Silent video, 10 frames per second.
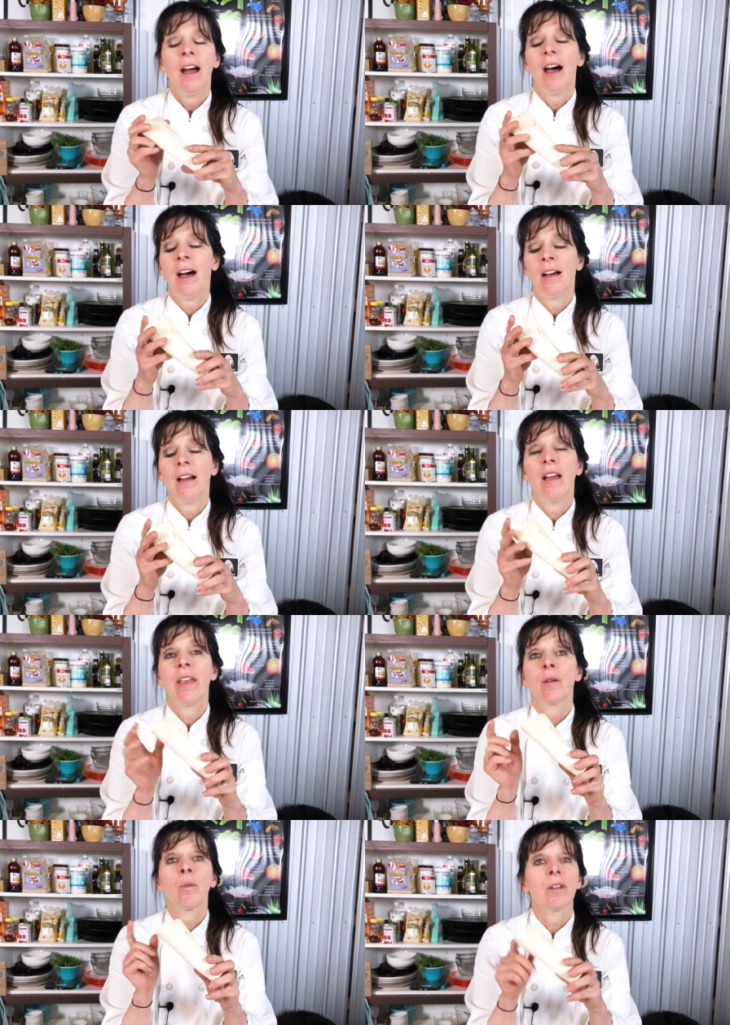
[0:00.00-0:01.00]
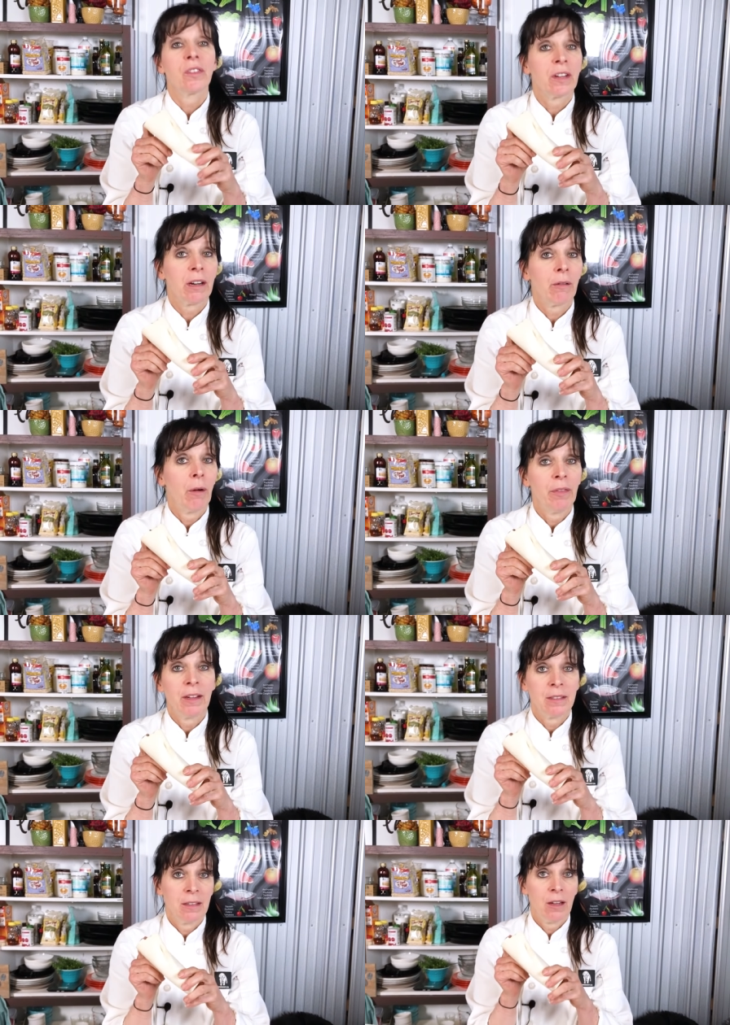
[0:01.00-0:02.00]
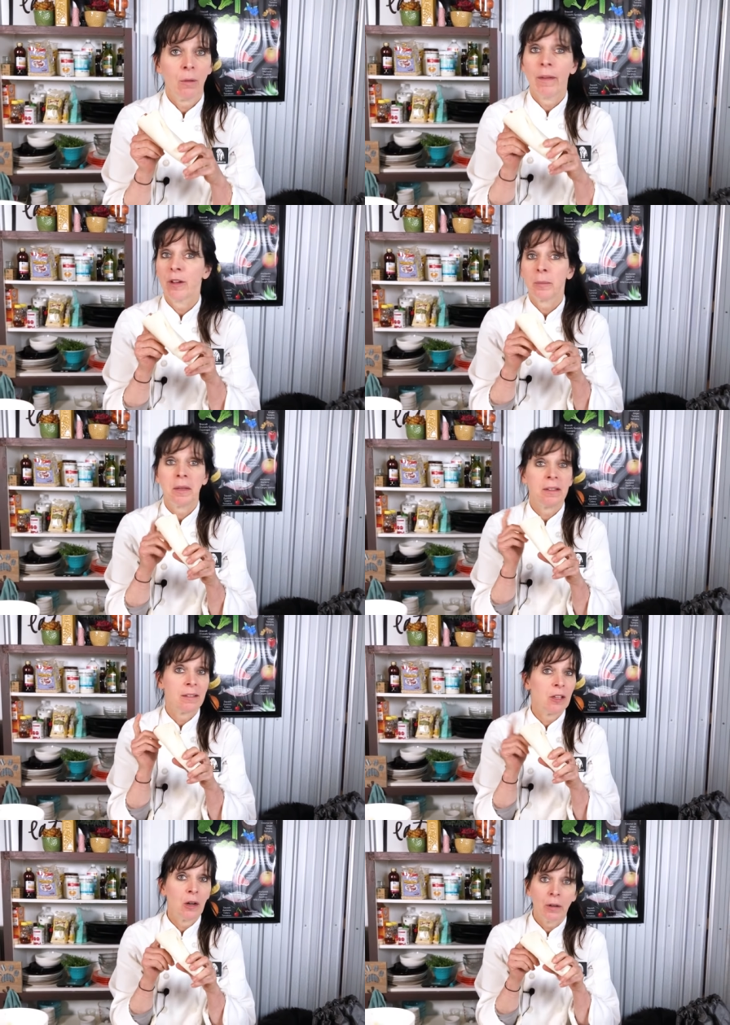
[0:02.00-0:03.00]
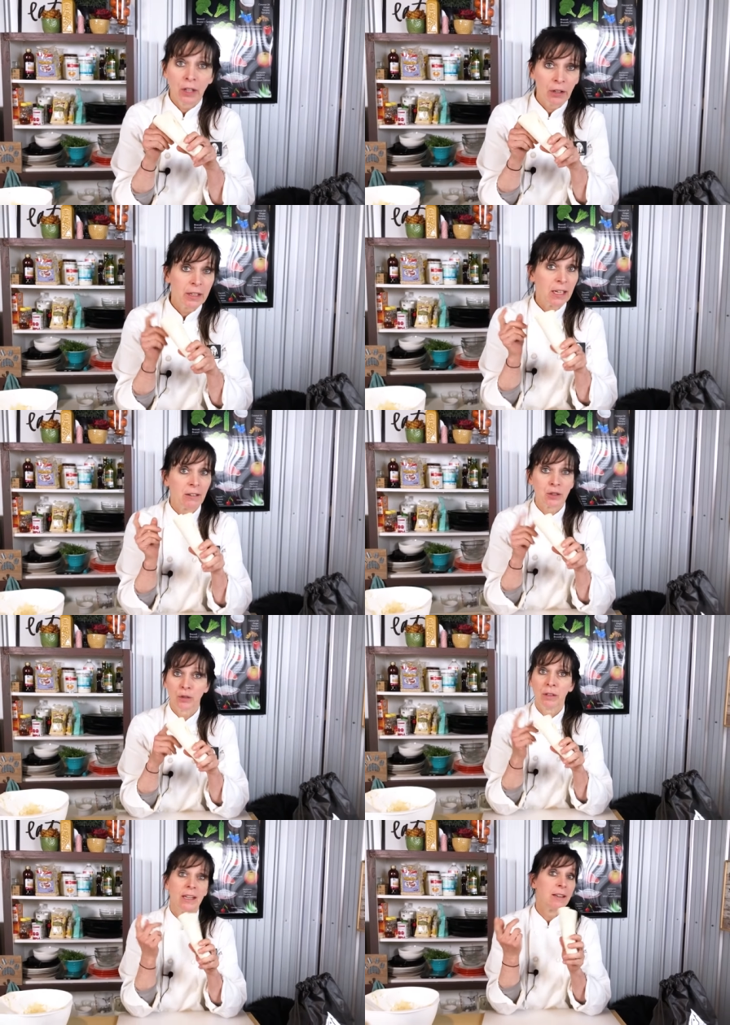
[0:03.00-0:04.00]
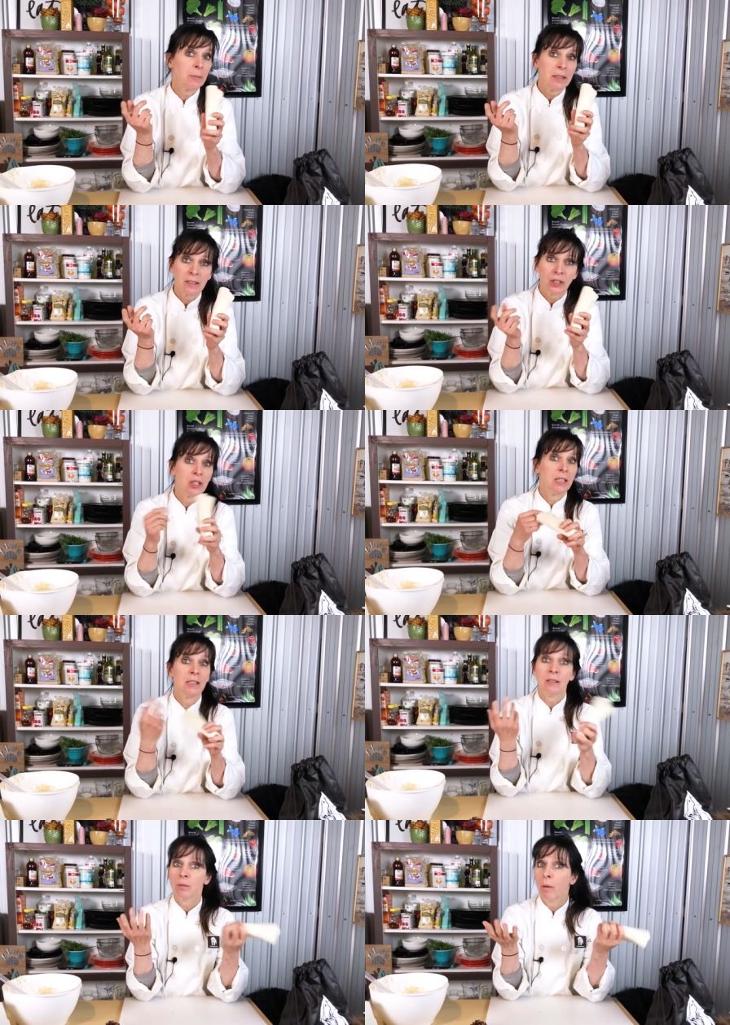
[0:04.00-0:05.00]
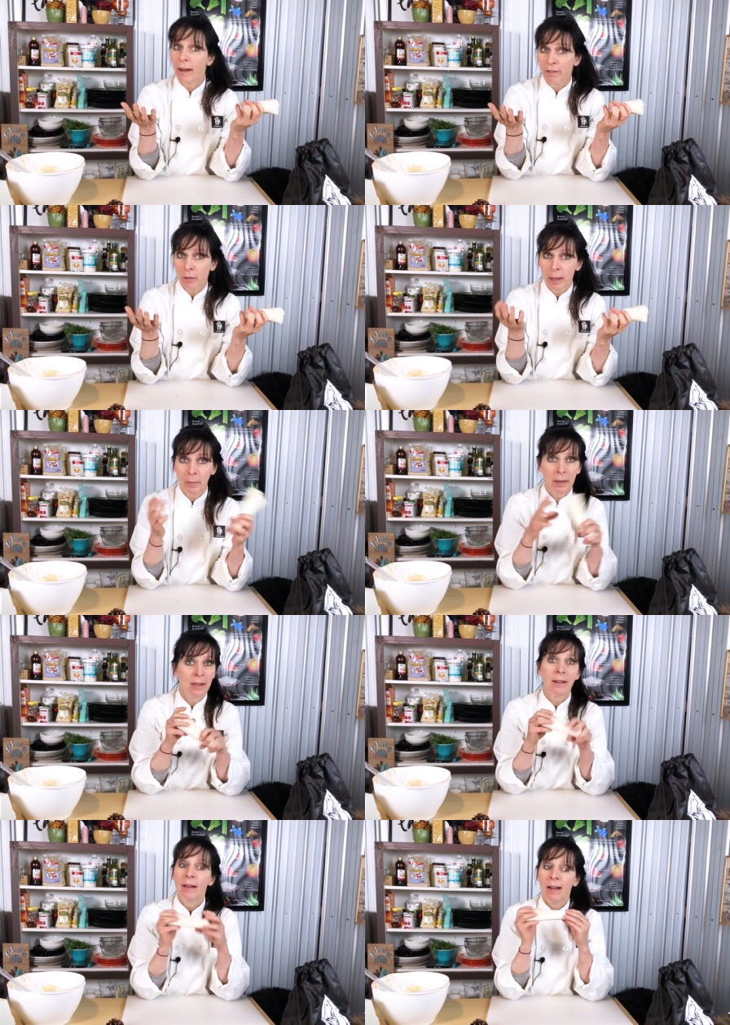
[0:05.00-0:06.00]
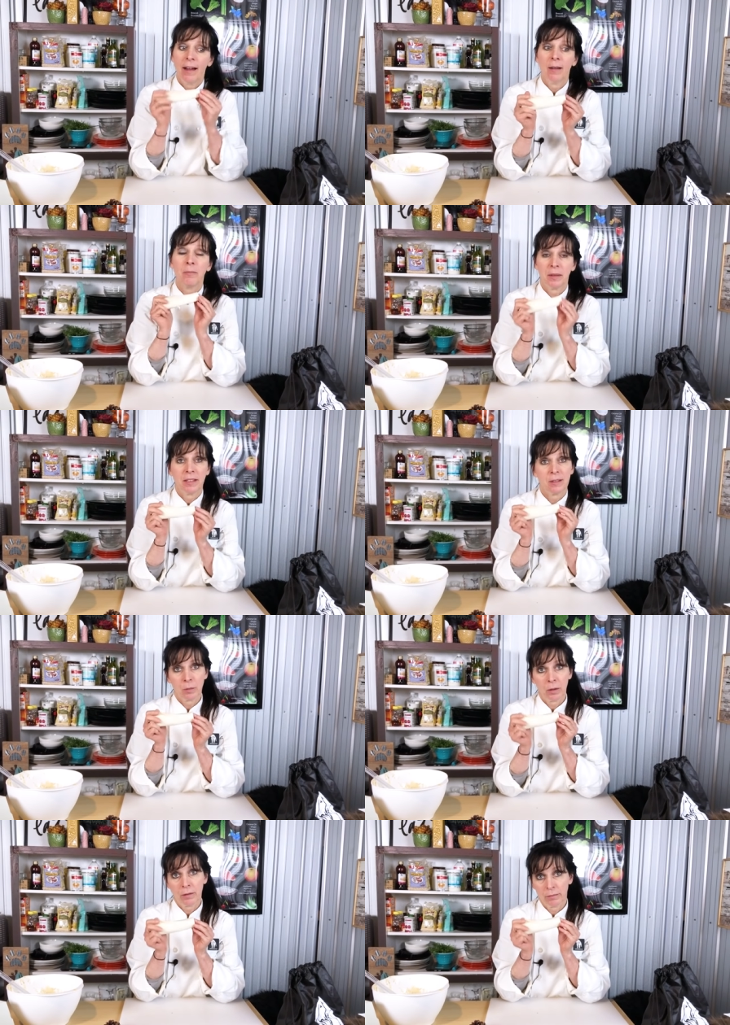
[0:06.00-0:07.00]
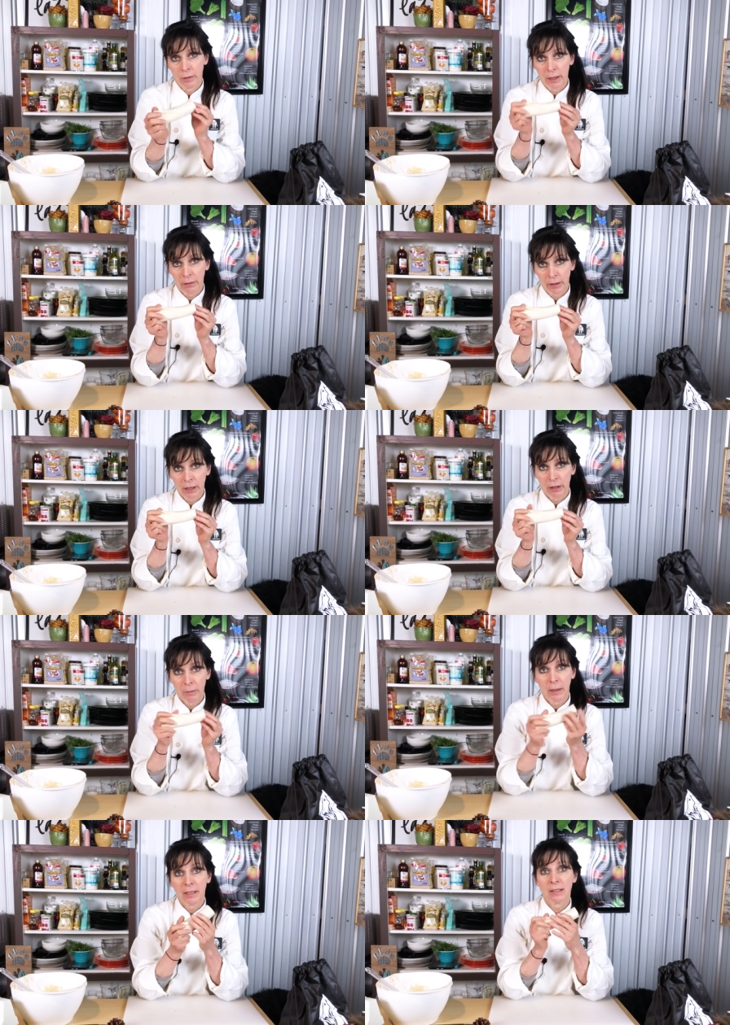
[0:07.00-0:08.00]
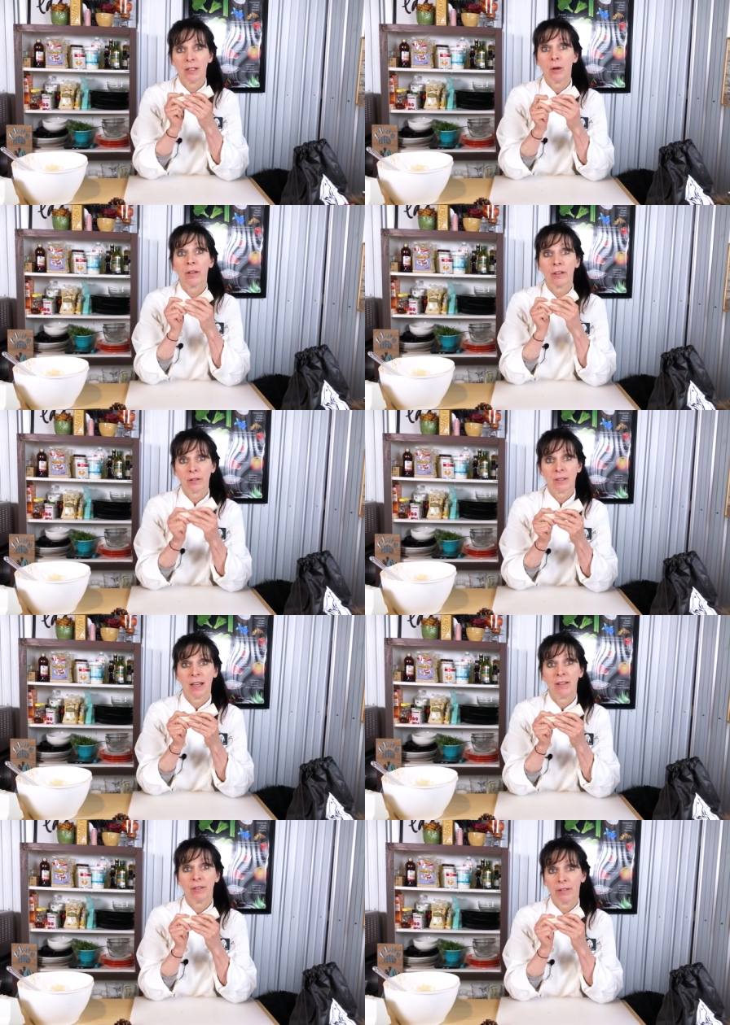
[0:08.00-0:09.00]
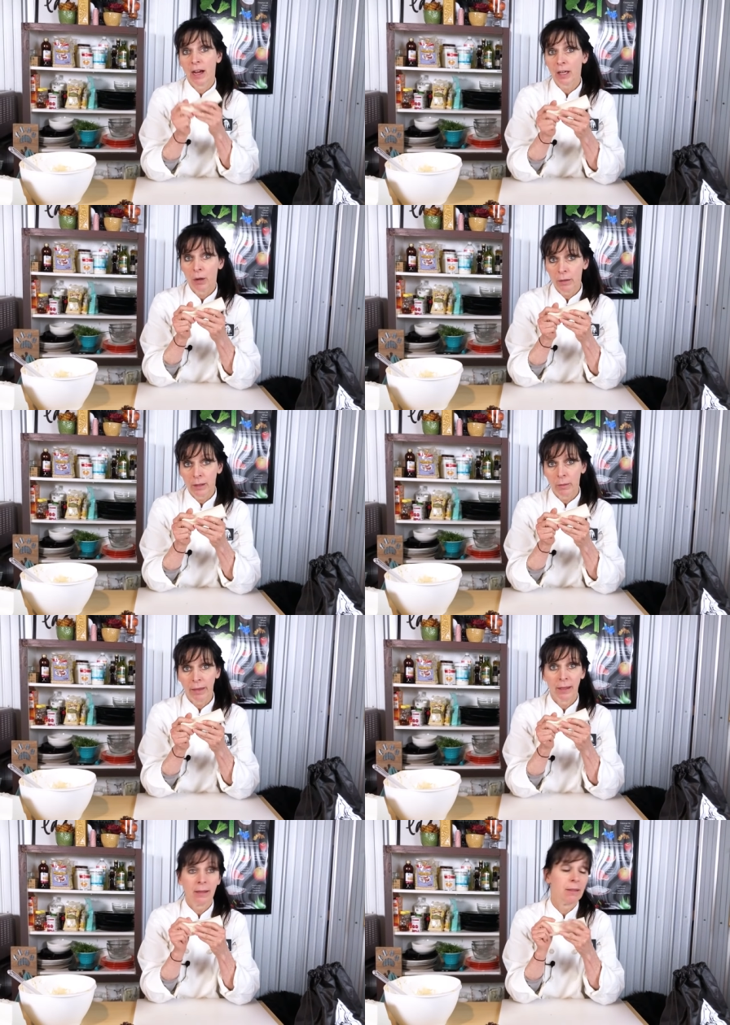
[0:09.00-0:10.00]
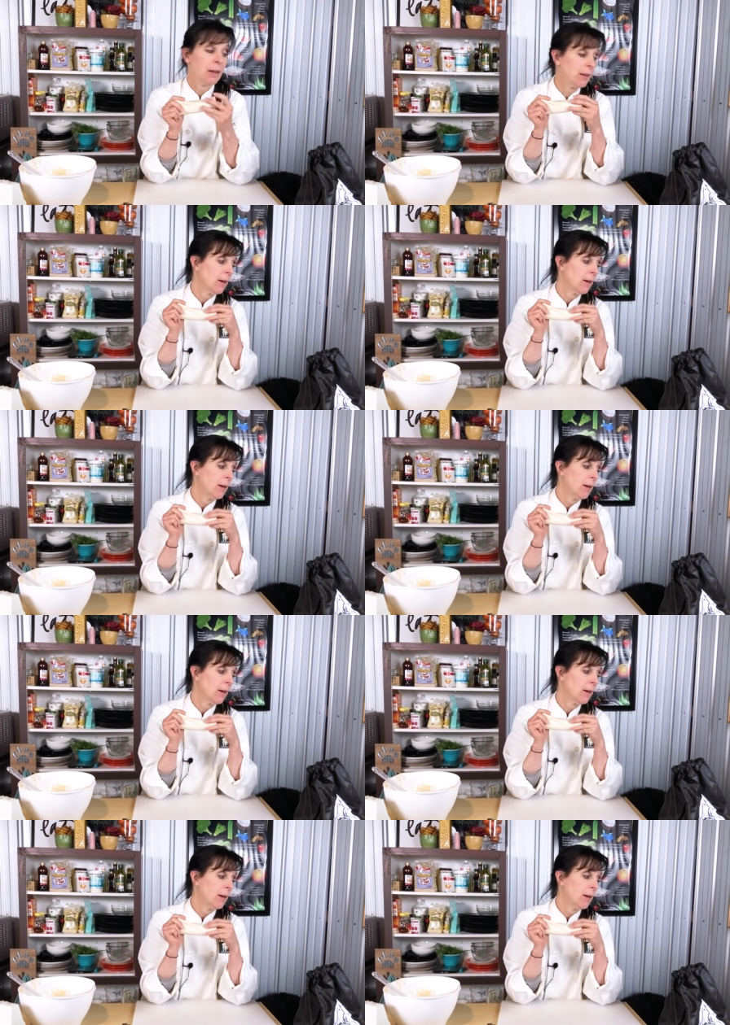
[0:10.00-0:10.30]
And then we'll stick our own things in there, whether it be, a cookie or treat, a piece of cheese, whatever it may be. But these work really, really good because I know that they're safe. They're not coated with anything.